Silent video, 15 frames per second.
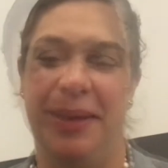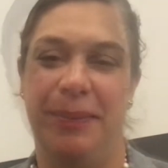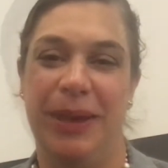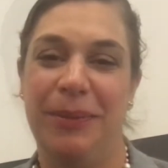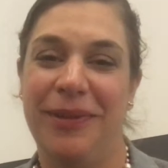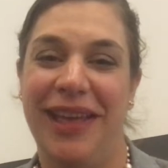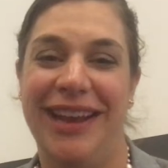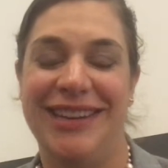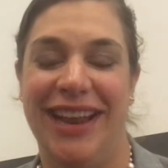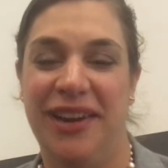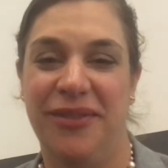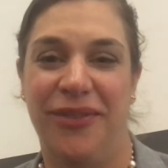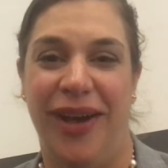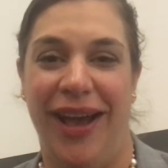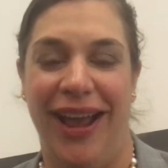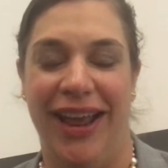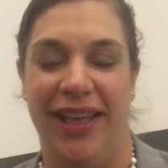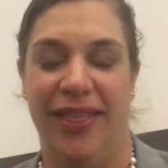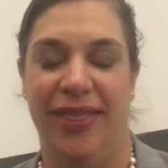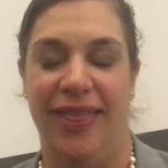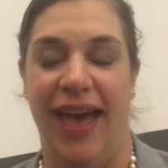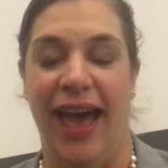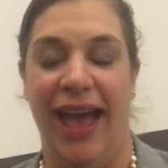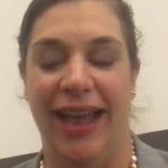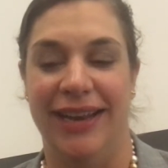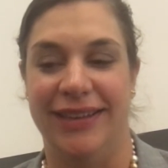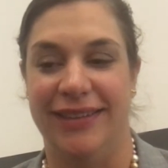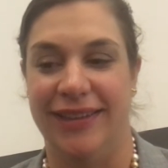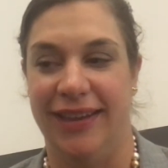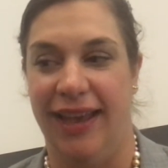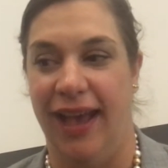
People identify that